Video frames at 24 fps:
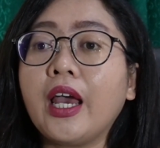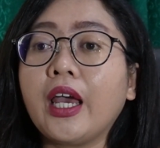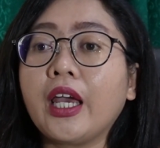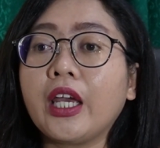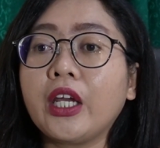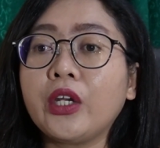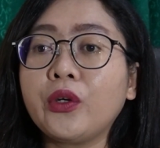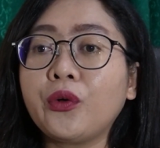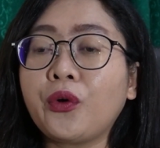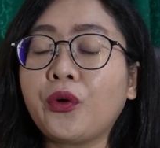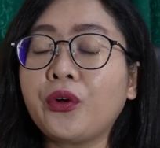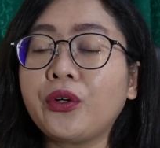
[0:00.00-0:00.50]

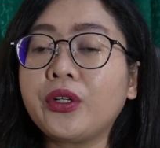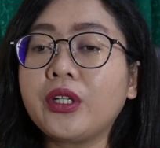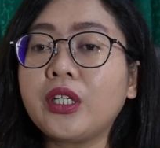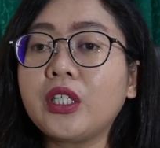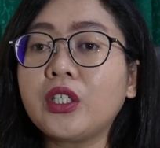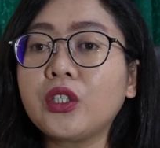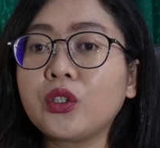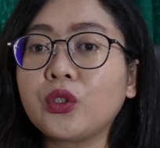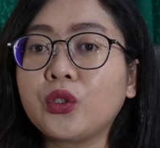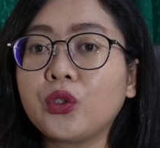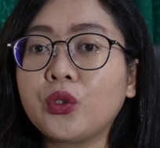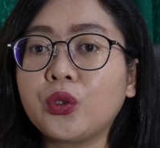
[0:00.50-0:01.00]
In
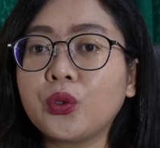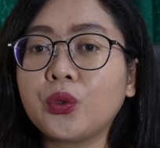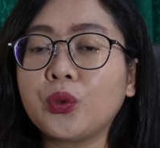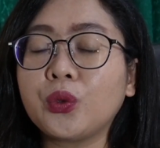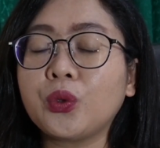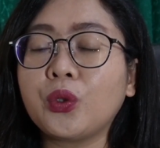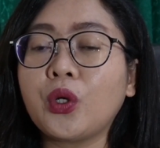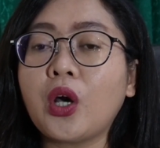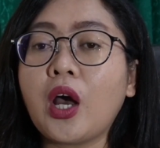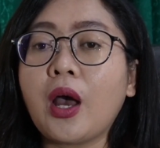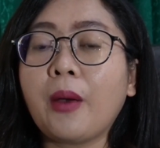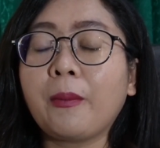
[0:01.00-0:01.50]
order
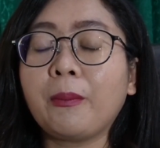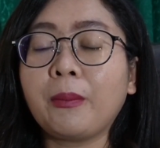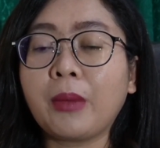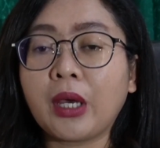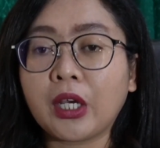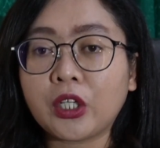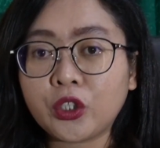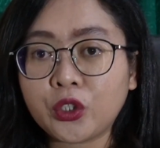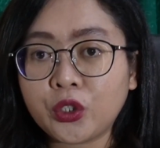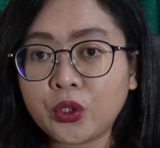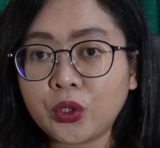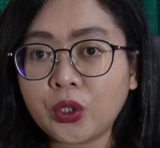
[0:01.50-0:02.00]
to
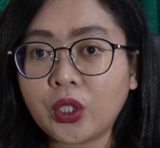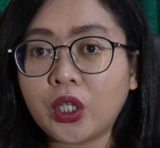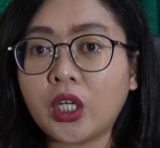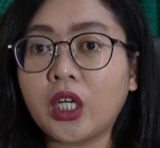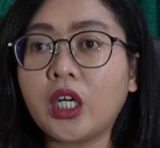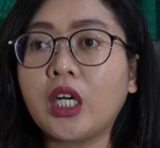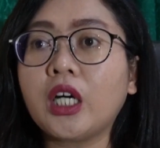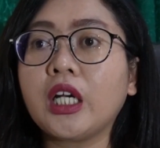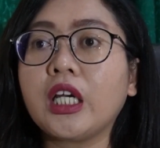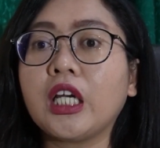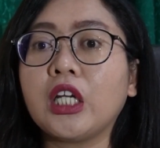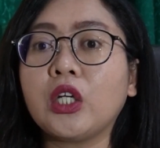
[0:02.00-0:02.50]
make
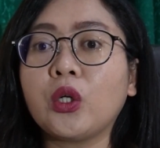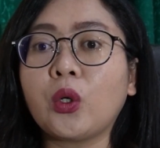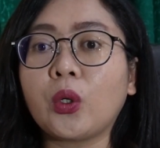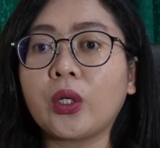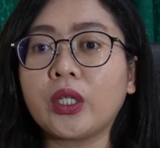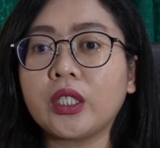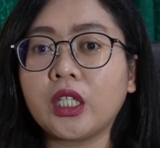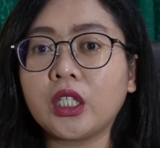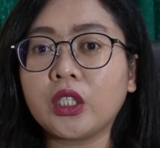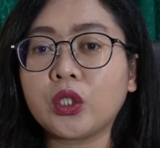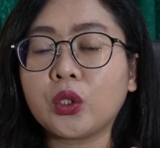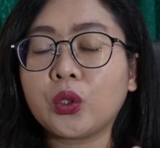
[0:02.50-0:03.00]
sure, in
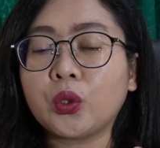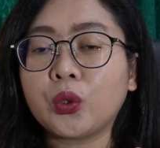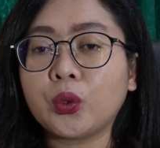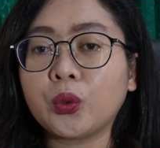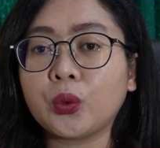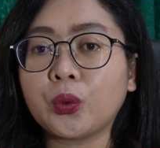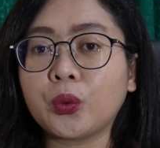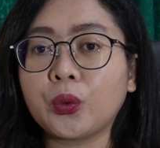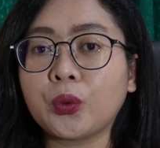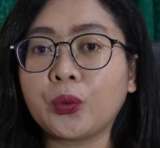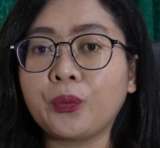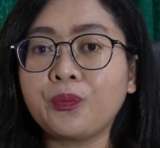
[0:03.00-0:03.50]
order
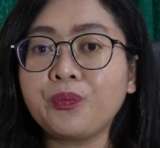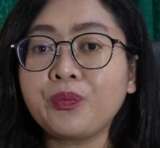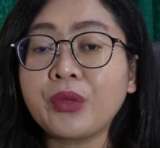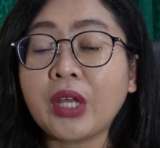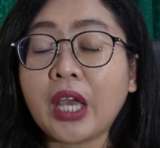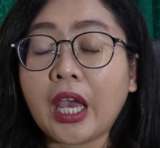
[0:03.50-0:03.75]
to